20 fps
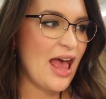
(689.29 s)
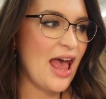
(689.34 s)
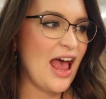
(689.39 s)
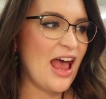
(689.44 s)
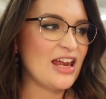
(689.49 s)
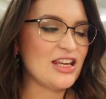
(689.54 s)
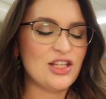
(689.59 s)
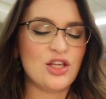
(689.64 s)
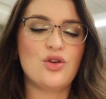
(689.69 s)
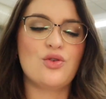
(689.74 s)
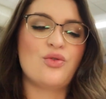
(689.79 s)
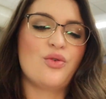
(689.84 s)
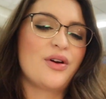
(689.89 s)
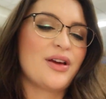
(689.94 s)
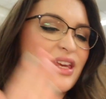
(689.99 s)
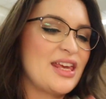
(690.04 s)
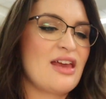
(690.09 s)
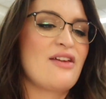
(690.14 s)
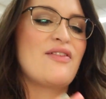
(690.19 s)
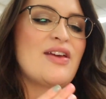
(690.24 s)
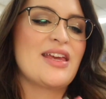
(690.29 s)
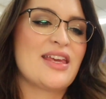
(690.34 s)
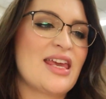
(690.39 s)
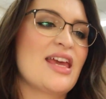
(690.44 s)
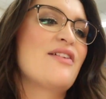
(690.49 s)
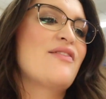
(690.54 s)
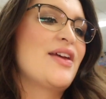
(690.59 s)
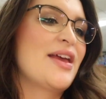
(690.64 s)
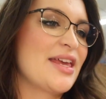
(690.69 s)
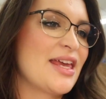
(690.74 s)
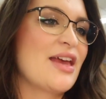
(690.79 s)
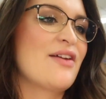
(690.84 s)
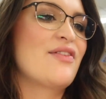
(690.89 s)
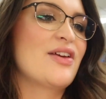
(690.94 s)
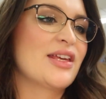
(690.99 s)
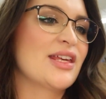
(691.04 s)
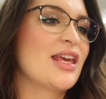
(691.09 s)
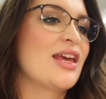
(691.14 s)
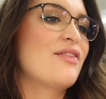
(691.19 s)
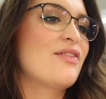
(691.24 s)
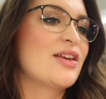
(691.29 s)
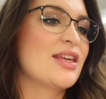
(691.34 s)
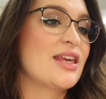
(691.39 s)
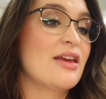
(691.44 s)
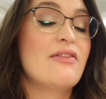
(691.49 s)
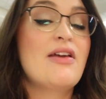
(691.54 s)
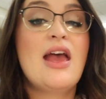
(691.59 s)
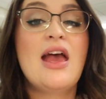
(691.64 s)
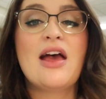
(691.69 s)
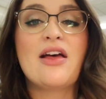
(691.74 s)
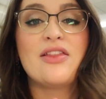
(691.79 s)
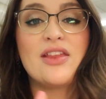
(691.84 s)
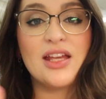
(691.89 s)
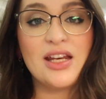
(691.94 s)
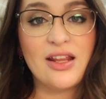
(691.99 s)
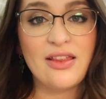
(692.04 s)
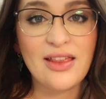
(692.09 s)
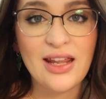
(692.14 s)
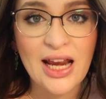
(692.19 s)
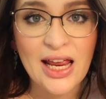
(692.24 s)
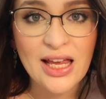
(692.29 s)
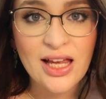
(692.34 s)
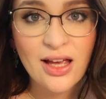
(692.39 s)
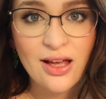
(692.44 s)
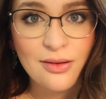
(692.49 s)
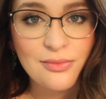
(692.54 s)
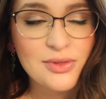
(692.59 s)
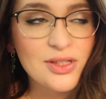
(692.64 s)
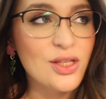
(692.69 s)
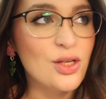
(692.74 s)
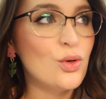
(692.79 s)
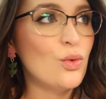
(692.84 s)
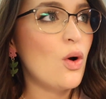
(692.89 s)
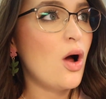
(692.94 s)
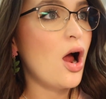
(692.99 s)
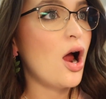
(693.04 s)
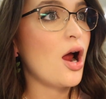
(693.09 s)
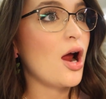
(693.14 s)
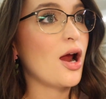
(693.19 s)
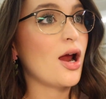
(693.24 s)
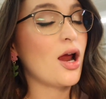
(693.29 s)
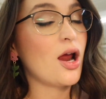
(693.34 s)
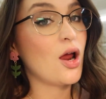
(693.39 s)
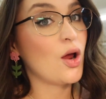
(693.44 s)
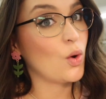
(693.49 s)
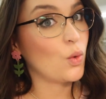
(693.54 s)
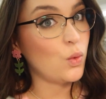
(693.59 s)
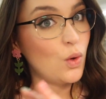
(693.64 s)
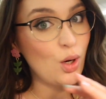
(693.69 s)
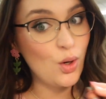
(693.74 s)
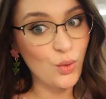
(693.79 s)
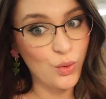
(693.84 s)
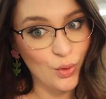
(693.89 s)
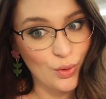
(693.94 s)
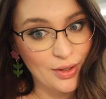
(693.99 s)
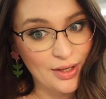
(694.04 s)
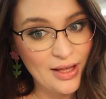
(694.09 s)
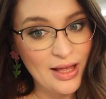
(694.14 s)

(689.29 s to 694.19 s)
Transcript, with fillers: and you give and give and give and give and give, the end of the day comes, you are, whoo,